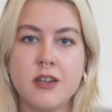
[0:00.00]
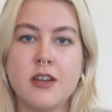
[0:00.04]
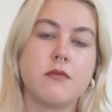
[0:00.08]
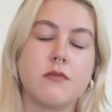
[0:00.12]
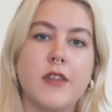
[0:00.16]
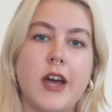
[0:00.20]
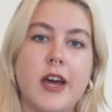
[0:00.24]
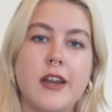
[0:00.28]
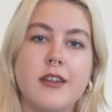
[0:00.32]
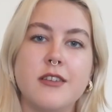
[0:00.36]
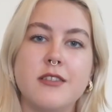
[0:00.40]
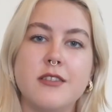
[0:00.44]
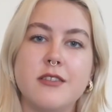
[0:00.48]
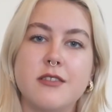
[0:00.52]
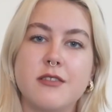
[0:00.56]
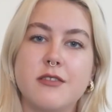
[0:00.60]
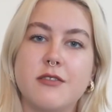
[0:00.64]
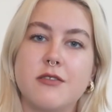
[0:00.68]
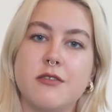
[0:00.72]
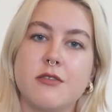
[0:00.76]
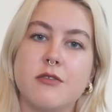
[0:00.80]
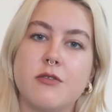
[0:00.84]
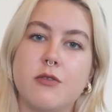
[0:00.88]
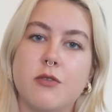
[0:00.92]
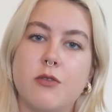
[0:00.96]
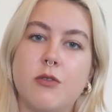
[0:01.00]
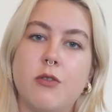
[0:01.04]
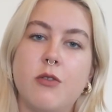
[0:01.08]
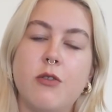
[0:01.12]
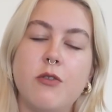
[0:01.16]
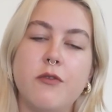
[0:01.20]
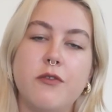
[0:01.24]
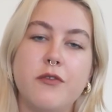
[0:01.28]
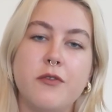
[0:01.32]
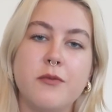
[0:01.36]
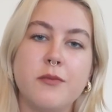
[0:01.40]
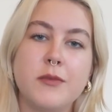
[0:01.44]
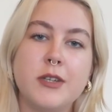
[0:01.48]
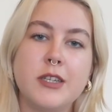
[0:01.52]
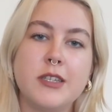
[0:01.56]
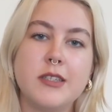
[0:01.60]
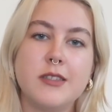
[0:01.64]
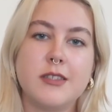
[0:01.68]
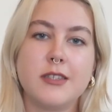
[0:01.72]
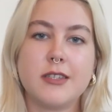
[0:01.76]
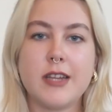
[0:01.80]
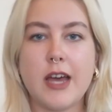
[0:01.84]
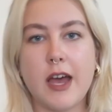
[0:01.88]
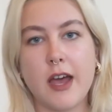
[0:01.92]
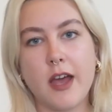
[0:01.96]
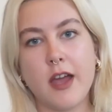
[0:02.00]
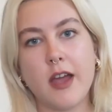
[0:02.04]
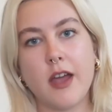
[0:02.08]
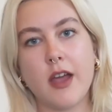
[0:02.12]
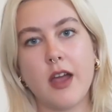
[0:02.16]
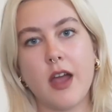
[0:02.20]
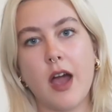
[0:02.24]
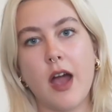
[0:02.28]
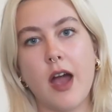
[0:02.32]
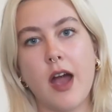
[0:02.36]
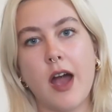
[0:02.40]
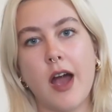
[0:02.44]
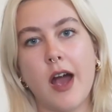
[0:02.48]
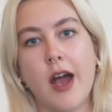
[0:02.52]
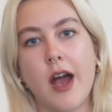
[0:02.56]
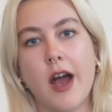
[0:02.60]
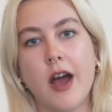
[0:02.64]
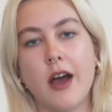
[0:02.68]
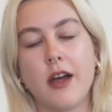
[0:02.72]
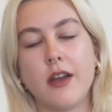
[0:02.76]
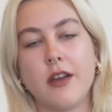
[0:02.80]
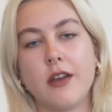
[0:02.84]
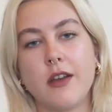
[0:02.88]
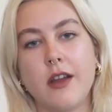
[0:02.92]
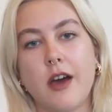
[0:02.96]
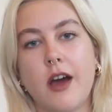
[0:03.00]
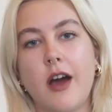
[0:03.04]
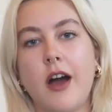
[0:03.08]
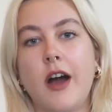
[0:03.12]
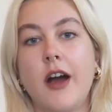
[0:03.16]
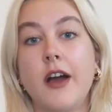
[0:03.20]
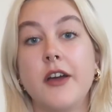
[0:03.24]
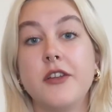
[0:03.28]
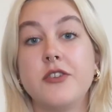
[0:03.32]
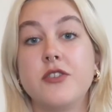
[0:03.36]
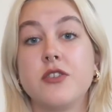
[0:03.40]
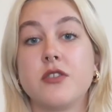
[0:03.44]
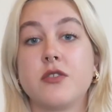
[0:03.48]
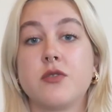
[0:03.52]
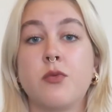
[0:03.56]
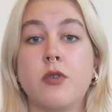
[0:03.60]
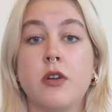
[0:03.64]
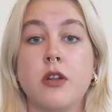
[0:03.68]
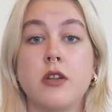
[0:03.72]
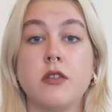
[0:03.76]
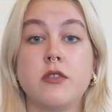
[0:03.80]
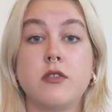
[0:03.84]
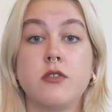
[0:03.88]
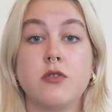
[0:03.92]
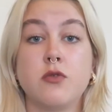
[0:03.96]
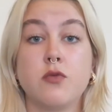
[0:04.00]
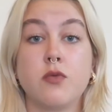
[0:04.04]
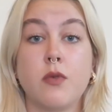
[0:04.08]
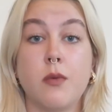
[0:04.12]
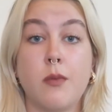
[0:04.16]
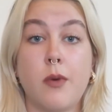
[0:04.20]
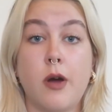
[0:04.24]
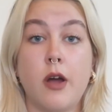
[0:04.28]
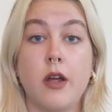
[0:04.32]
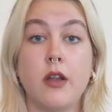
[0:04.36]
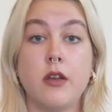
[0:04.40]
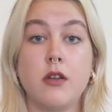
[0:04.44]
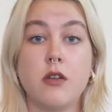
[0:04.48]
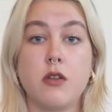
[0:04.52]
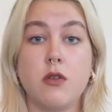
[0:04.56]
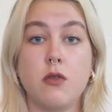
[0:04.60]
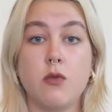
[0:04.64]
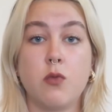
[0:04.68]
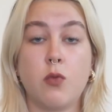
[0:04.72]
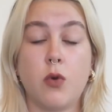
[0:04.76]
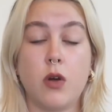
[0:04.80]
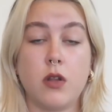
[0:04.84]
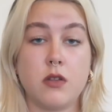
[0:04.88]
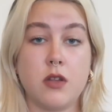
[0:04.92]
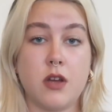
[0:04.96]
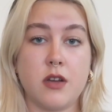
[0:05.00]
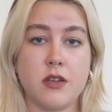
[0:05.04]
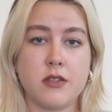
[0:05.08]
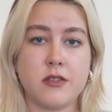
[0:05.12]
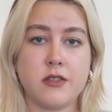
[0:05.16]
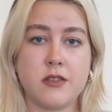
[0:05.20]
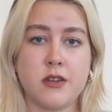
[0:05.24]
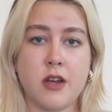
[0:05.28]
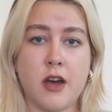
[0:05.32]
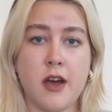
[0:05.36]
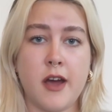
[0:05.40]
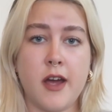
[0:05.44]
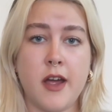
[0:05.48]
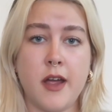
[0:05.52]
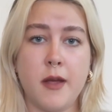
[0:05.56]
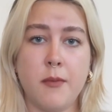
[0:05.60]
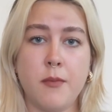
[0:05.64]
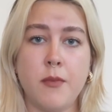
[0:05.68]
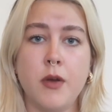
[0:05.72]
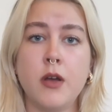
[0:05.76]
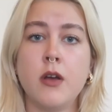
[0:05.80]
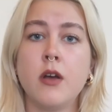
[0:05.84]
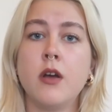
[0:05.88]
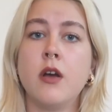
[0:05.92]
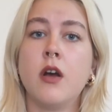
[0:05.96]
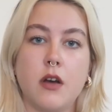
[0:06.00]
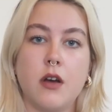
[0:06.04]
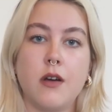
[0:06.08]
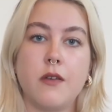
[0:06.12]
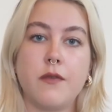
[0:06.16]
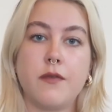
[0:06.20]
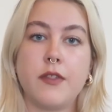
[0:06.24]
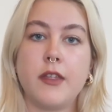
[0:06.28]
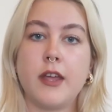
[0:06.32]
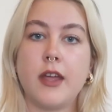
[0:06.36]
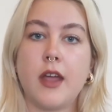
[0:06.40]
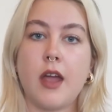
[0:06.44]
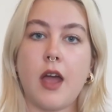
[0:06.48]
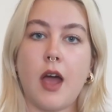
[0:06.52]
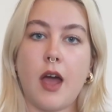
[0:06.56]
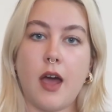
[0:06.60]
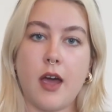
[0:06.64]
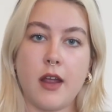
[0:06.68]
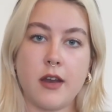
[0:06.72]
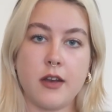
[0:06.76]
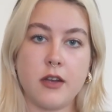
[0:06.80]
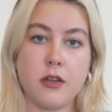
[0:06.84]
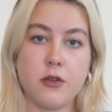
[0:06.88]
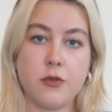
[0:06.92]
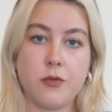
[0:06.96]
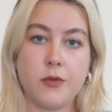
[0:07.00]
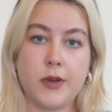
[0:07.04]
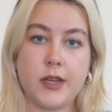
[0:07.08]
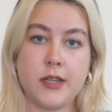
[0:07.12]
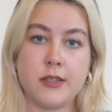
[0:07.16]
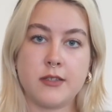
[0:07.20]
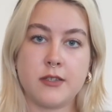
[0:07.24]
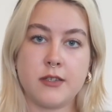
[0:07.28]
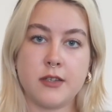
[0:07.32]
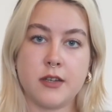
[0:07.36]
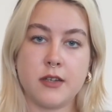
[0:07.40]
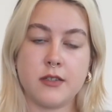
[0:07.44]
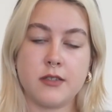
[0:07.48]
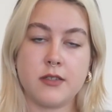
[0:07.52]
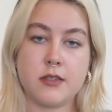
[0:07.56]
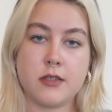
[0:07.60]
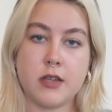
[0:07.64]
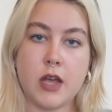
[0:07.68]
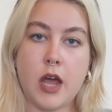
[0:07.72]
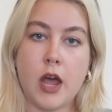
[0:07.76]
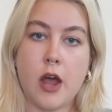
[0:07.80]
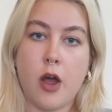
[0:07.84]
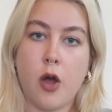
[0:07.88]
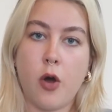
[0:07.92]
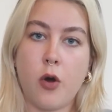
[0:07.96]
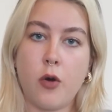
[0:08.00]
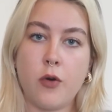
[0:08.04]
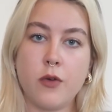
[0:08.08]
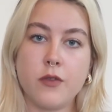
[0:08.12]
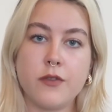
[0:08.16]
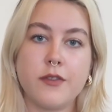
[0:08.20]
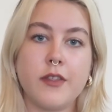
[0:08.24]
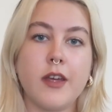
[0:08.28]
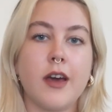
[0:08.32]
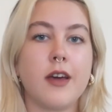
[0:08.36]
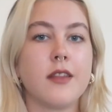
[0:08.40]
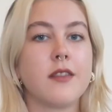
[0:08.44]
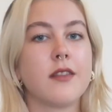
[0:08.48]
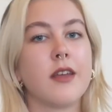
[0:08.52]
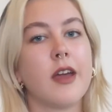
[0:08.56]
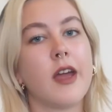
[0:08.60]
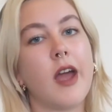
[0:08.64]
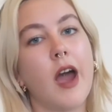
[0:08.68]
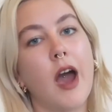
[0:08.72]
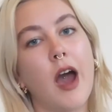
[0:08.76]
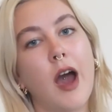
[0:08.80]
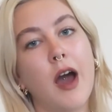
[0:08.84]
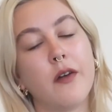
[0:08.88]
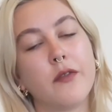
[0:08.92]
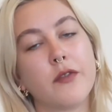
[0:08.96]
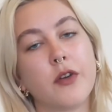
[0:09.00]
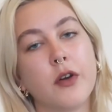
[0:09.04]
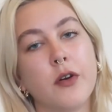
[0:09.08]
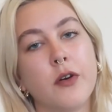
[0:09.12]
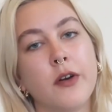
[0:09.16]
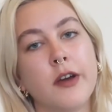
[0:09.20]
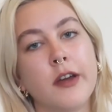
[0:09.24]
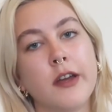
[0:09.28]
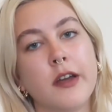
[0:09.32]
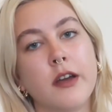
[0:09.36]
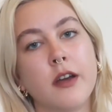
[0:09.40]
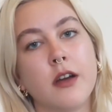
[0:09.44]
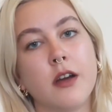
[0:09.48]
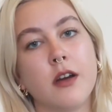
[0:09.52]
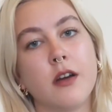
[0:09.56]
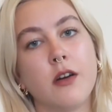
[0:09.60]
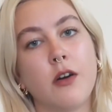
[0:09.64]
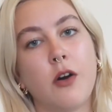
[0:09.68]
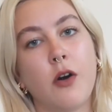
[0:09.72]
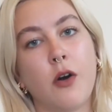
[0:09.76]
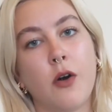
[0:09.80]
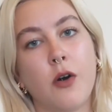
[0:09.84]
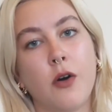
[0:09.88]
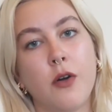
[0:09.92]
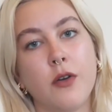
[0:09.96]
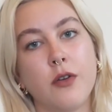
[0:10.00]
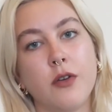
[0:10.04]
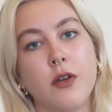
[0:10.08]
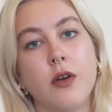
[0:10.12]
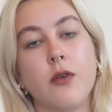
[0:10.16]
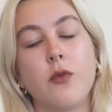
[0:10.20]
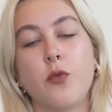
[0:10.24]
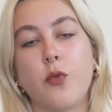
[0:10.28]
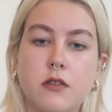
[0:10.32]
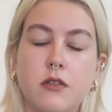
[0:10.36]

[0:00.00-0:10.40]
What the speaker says: That is all for me today, and I just wanted to remind you one last time of the Ana Luisa sale that they have going on.